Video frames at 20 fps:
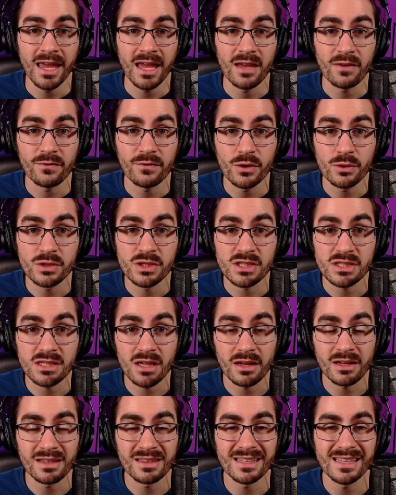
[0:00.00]
if you
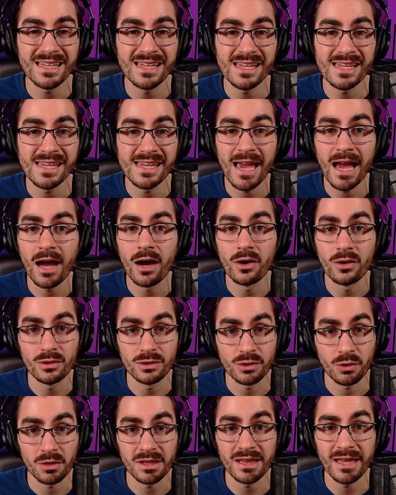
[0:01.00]
suddenly
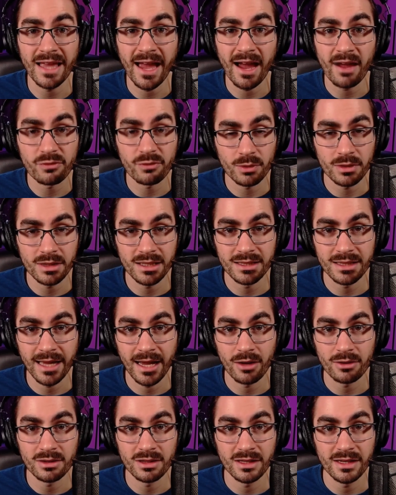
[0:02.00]
yelled or laughed really
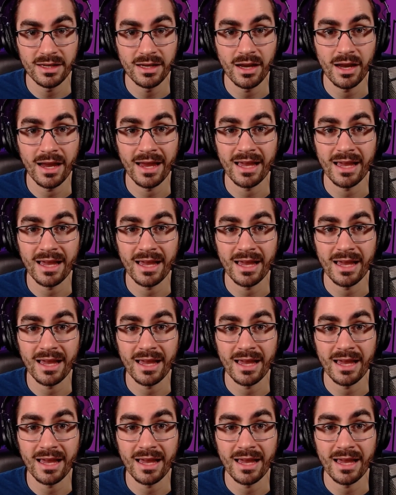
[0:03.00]
loudly